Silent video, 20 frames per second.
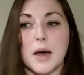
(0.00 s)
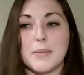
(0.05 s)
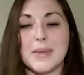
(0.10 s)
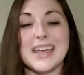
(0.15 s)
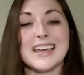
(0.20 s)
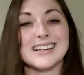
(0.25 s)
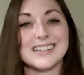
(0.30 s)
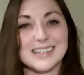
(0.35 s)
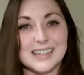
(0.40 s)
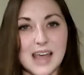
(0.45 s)

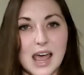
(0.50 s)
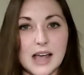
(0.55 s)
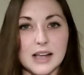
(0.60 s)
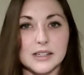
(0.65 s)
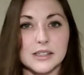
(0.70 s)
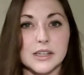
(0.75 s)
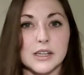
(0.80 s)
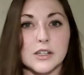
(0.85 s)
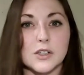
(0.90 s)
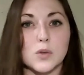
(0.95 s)
in
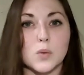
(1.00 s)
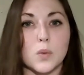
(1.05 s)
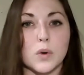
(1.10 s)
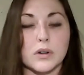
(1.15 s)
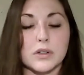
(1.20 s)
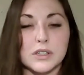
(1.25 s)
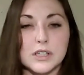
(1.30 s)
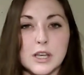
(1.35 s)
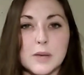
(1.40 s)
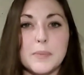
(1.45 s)
Texas,
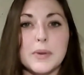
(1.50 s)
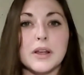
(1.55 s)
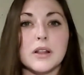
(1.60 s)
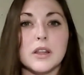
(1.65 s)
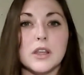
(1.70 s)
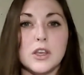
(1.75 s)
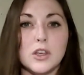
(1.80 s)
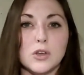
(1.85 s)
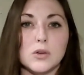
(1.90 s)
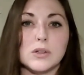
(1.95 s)
we're
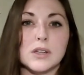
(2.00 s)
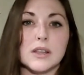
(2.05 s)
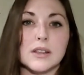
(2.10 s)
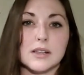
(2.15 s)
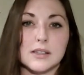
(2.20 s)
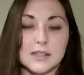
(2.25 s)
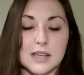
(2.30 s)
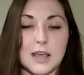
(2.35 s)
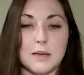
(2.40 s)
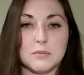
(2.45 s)
typically using the
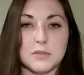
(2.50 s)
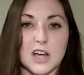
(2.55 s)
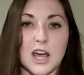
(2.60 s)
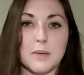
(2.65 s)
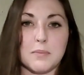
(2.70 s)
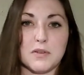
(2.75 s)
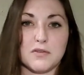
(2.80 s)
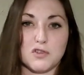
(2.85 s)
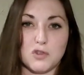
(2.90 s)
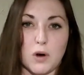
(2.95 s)
same
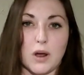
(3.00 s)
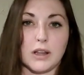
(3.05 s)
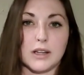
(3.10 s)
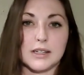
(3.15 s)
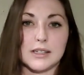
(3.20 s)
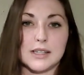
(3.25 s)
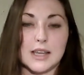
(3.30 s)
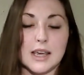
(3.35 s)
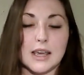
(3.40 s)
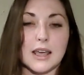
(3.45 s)
type of
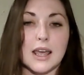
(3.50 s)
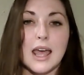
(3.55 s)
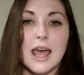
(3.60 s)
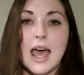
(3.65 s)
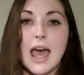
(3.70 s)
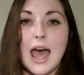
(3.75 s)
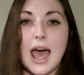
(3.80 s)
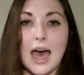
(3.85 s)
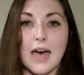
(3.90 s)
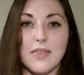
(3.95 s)
trellising.
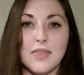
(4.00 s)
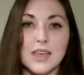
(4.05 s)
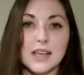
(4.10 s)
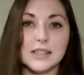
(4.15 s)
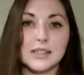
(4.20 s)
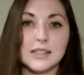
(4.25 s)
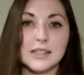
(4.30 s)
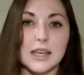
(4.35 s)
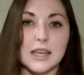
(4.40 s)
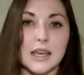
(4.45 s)
And
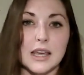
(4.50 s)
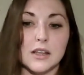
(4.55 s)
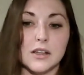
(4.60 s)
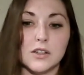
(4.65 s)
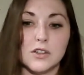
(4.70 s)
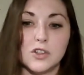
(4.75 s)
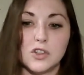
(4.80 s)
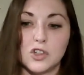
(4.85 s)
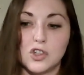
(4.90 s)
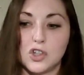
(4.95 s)
this
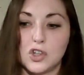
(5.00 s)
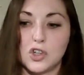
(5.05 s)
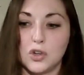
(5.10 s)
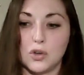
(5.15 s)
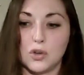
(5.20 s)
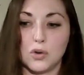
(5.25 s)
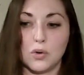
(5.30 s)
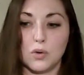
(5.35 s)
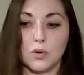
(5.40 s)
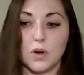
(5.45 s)
is
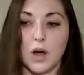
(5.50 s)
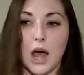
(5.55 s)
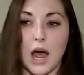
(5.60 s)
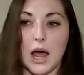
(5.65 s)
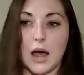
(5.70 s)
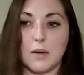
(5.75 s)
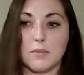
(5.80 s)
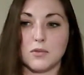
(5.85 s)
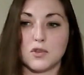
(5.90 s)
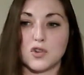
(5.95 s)
to
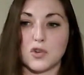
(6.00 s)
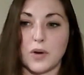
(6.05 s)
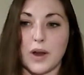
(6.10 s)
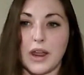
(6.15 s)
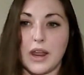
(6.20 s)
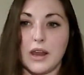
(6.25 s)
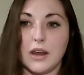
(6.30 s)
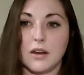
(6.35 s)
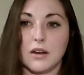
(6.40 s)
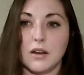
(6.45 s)

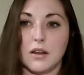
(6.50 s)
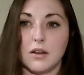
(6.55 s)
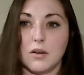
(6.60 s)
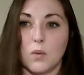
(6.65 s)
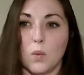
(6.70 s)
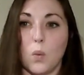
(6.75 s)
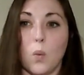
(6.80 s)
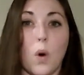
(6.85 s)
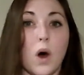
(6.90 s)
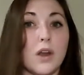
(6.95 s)
train
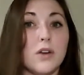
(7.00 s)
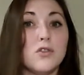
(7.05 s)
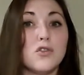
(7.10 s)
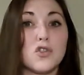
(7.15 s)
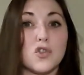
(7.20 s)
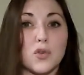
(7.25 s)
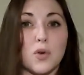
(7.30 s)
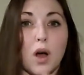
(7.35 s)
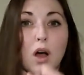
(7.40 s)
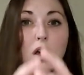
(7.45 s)
one
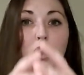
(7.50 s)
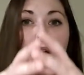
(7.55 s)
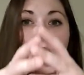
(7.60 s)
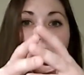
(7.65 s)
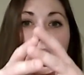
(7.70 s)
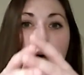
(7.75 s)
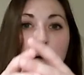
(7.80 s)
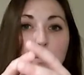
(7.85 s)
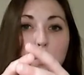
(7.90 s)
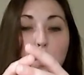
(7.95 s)
trunk
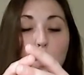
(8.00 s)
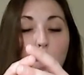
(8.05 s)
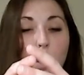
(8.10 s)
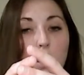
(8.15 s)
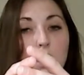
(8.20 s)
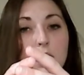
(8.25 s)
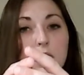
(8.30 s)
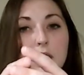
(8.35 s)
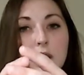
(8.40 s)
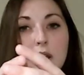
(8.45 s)

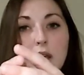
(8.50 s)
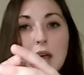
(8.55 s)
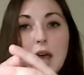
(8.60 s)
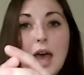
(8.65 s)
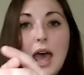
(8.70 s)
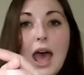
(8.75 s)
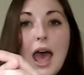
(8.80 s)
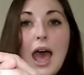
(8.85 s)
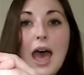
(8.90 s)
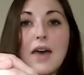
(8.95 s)
upward
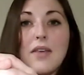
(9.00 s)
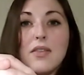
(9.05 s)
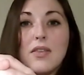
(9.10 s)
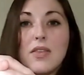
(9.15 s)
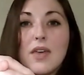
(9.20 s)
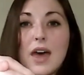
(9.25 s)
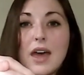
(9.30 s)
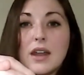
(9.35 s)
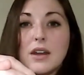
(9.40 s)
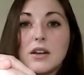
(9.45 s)
and
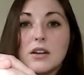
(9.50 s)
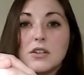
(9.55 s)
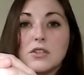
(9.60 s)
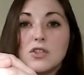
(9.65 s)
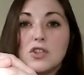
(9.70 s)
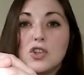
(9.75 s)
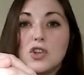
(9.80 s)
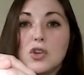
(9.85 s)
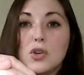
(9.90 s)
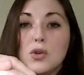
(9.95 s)
then
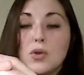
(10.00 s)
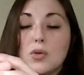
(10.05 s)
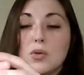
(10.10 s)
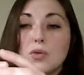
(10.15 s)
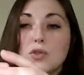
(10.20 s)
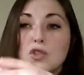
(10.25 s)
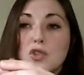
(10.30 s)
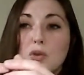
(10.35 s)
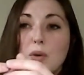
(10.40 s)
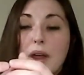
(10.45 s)
to
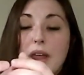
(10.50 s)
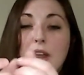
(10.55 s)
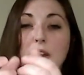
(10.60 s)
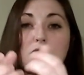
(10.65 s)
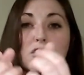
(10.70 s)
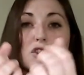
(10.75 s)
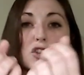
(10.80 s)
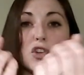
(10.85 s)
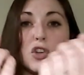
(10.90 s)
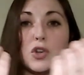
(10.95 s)

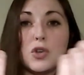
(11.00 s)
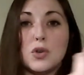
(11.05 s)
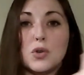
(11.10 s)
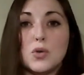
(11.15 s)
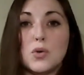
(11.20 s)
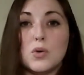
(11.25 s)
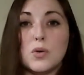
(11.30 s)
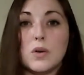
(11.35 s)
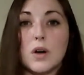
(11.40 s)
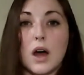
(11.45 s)
train
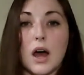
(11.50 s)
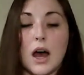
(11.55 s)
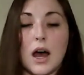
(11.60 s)
two